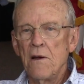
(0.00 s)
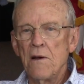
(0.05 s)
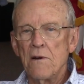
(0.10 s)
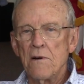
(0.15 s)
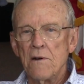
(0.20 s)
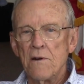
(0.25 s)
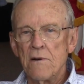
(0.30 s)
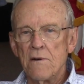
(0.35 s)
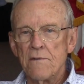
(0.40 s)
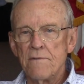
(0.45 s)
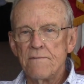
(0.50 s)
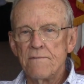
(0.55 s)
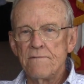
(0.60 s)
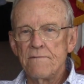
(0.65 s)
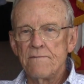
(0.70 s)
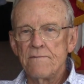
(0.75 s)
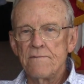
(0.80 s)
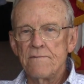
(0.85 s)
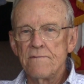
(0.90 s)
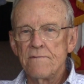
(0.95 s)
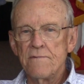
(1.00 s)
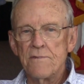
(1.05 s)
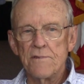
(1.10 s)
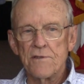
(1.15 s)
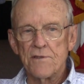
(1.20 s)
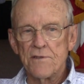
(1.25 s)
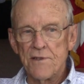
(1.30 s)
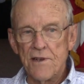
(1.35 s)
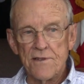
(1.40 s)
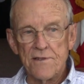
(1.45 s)
Uh,
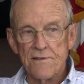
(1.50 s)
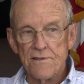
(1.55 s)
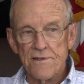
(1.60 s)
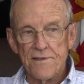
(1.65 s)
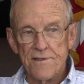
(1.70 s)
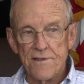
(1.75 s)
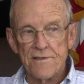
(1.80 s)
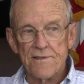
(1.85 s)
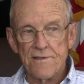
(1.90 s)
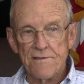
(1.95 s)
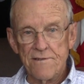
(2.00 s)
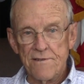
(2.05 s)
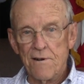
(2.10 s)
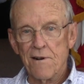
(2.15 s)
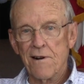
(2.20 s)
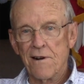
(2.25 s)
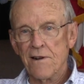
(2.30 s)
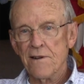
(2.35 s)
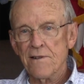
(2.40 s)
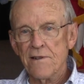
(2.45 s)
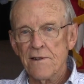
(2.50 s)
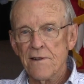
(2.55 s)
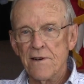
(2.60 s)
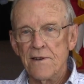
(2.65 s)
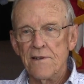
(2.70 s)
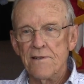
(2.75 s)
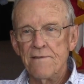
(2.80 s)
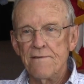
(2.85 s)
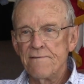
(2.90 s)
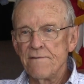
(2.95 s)
essentially just dark at night.